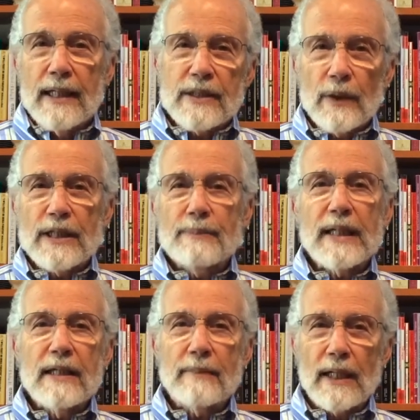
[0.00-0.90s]
So let's
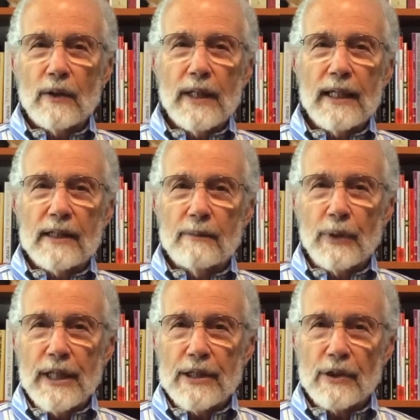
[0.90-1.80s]
begin by looking at the
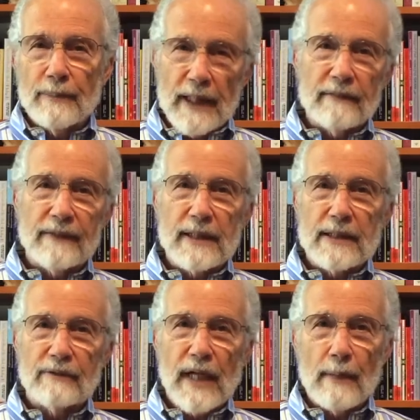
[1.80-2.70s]
potential
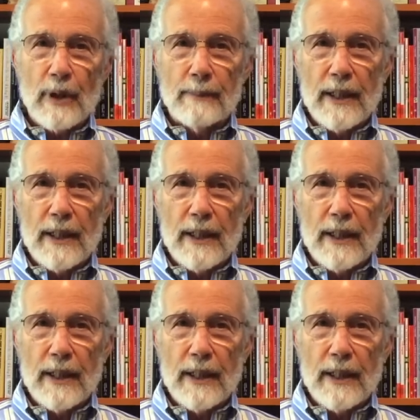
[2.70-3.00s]
benefits of capital